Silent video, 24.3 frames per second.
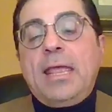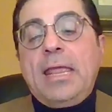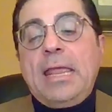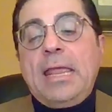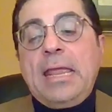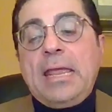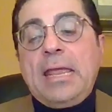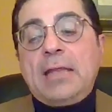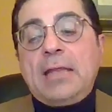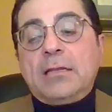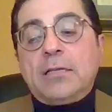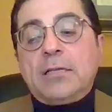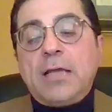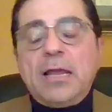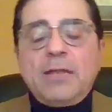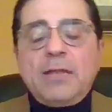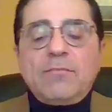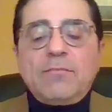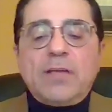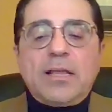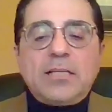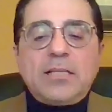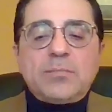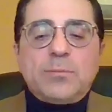And kind
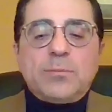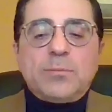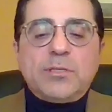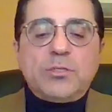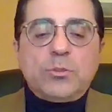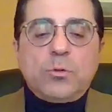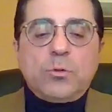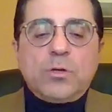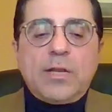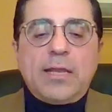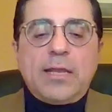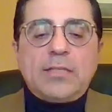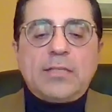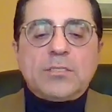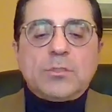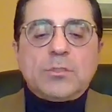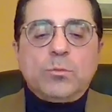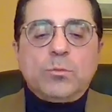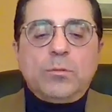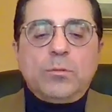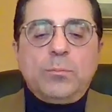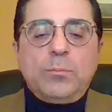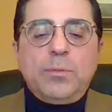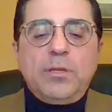of, I guess, my short answer
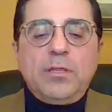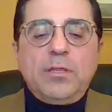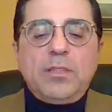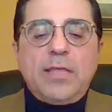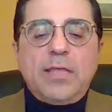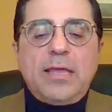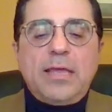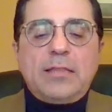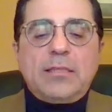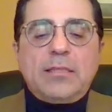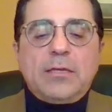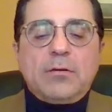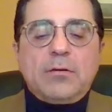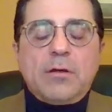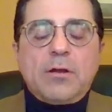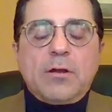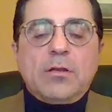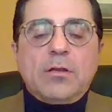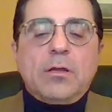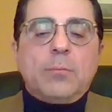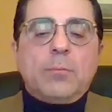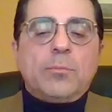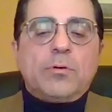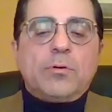would be that there are a
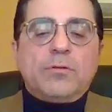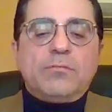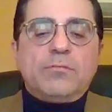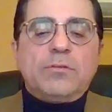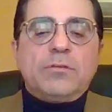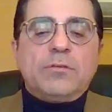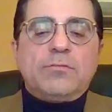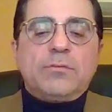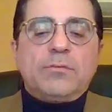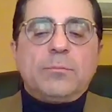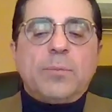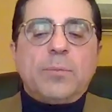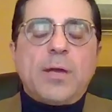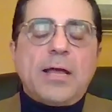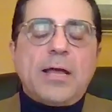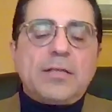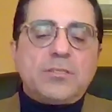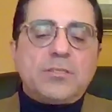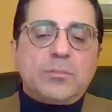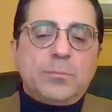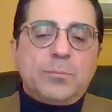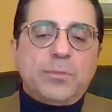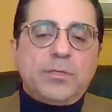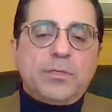number of different
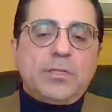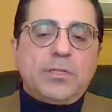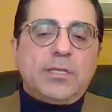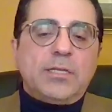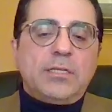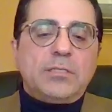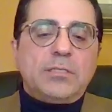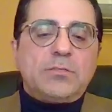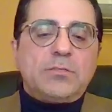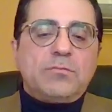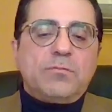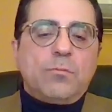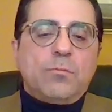possibilities